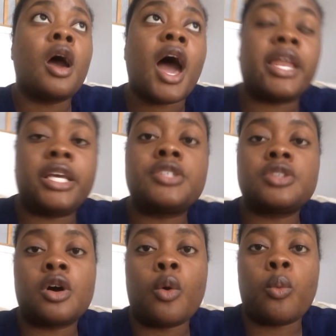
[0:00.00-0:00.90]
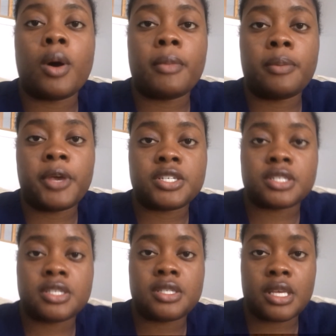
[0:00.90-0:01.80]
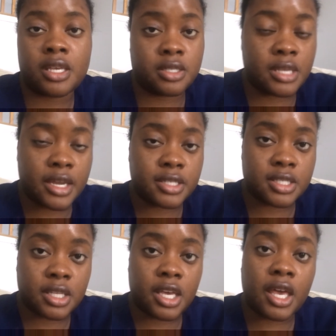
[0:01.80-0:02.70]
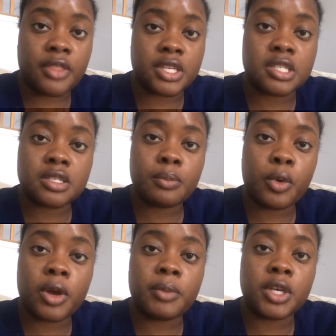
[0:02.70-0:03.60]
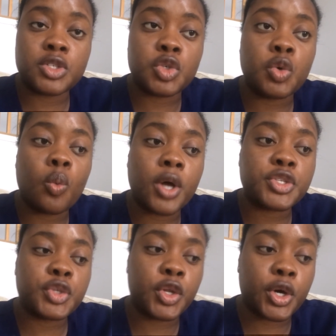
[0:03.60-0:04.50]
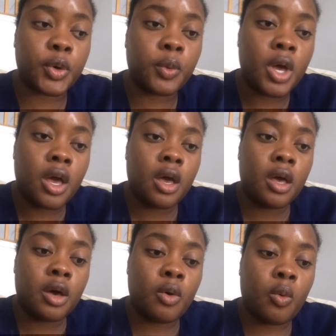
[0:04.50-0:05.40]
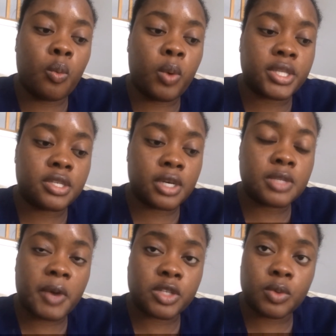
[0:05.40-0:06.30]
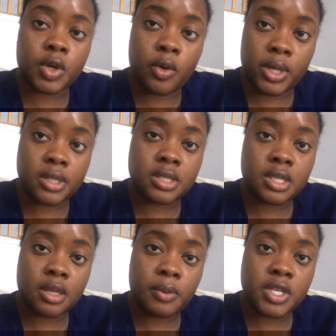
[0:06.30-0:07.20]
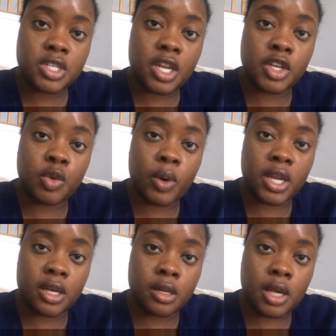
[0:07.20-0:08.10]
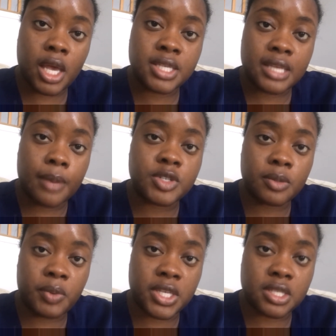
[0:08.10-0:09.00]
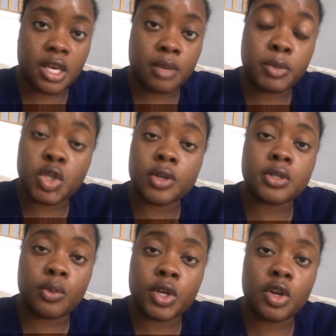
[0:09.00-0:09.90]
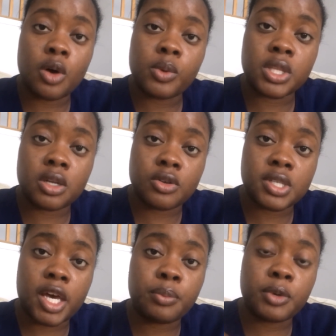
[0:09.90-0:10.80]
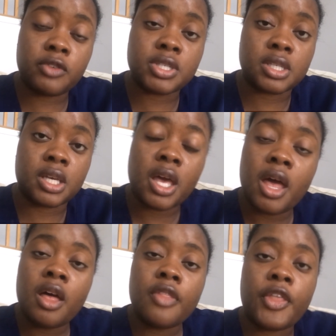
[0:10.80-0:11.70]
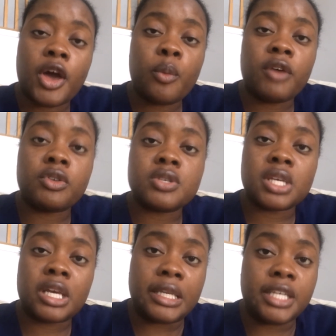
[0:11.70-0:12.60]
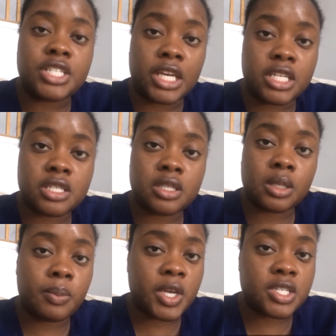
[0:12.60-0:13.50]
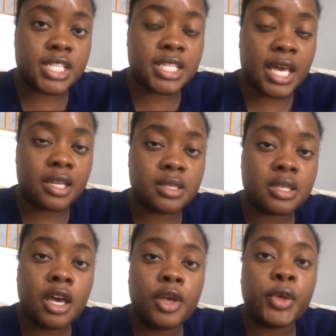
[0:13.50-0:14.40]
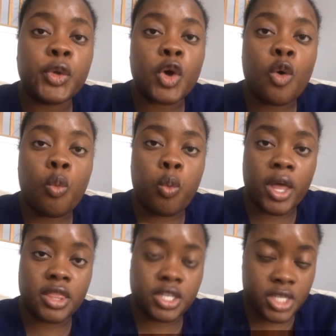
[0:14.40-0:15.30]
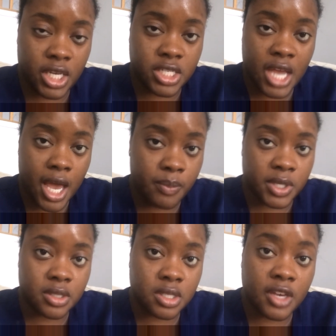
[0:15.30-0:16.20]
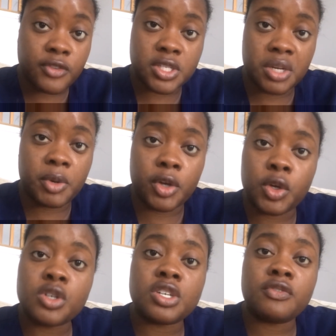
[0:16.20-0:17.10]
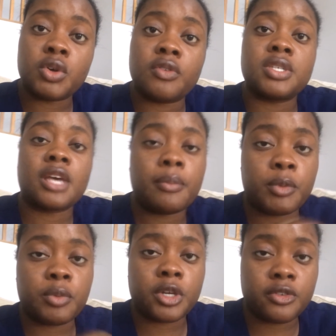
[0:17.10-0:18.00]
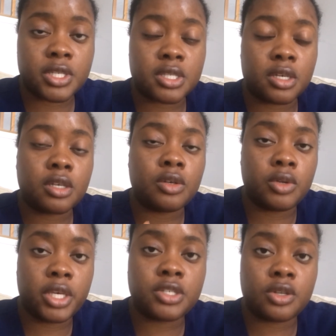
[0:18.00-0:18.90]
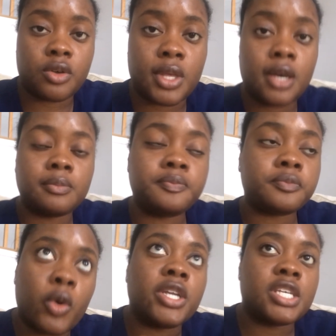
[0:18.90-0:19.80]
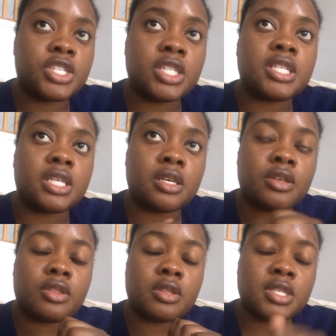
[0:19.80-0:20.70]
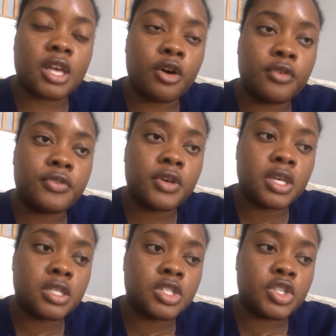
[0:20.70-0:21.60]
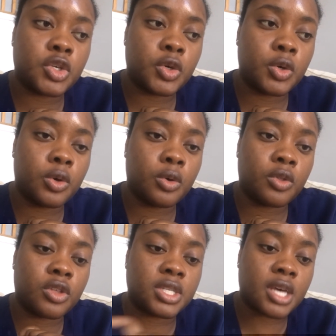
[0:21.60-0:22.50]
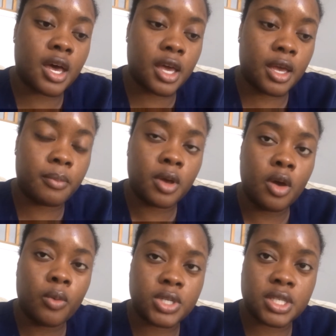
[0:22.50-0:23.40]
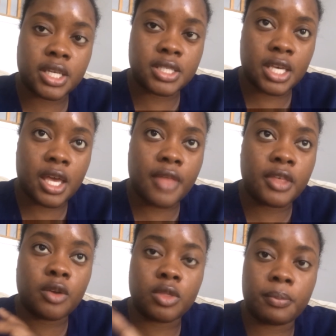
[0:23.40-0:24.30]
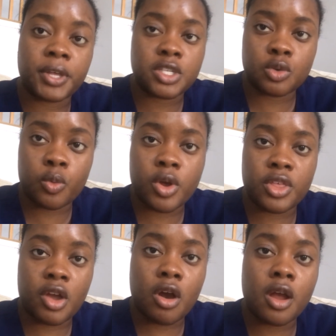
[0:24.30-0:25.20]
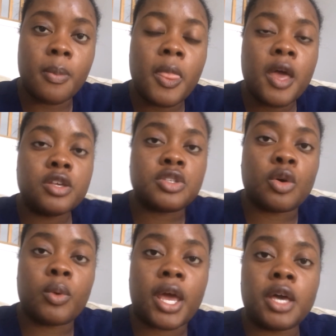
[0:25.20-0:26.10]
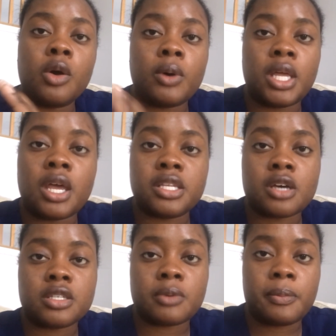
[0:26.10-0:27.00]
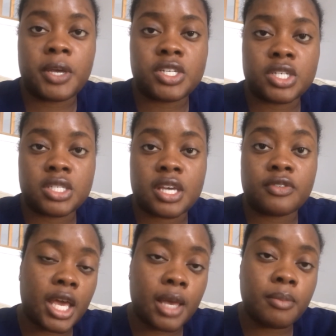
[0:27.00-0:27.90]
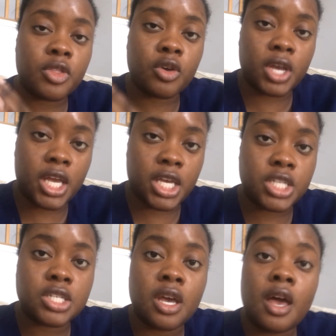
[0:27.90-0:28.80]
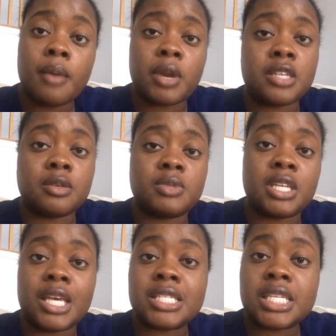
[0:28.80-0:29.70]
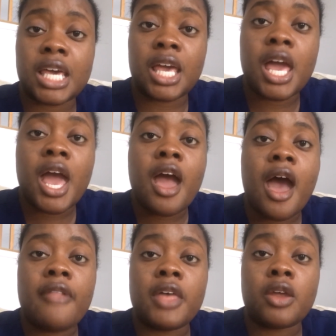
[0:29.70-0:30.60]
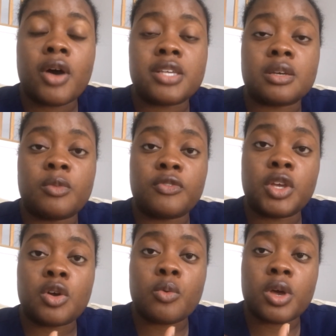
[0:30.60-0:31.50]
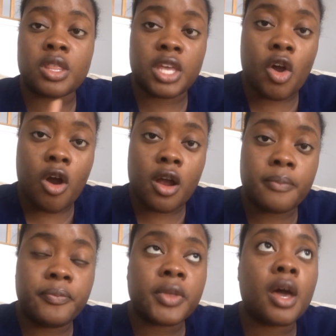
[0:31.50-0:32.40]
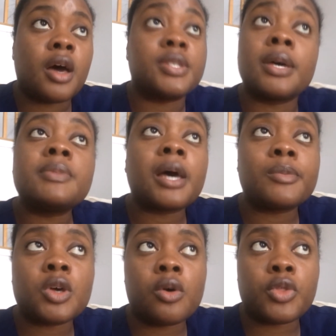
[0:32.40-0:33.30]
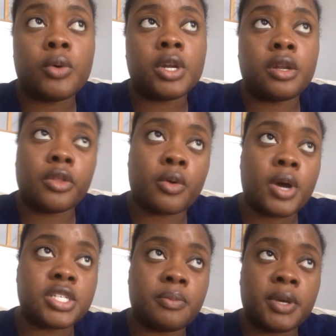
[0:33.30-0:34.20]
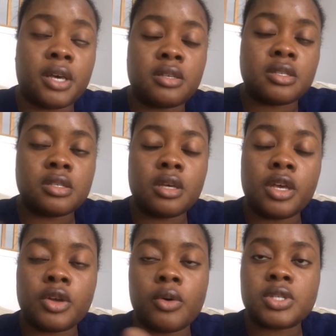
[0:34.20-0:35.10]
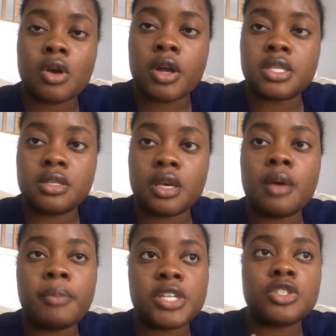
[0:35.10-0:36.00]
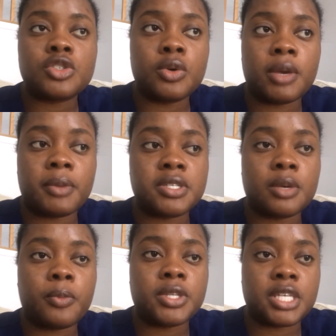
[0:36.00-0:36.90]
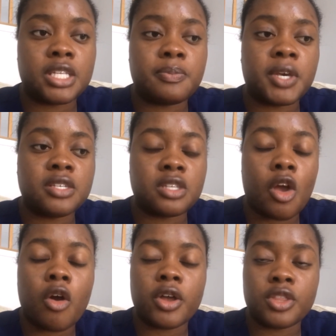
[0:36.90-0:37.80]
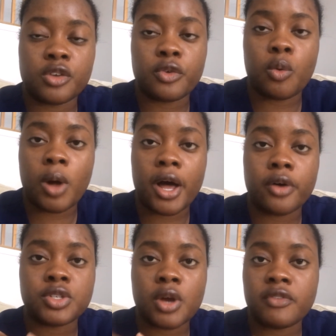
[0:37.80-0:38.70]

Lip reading: I need to know what my patient's status is like, and this is important because you want to know what to expect when you're going into the patient, and you want to establish a baseline, but you also want to know what the nurse had previously. That way, if there's any changes in the patient's status, you know when the change happened. If it's going to be on your shift or if this happened previously, you need to know that. Orientation to self, to the time, which is like date, and then the place or where they are. So when I go in, I talk to my patients, I name their age, and I ask them today's date, and then I'll ask them if they know where they are. Sometimes I'll throw in another question because, it's hard. Patients do get mixed up with dates because they are in there for a while, so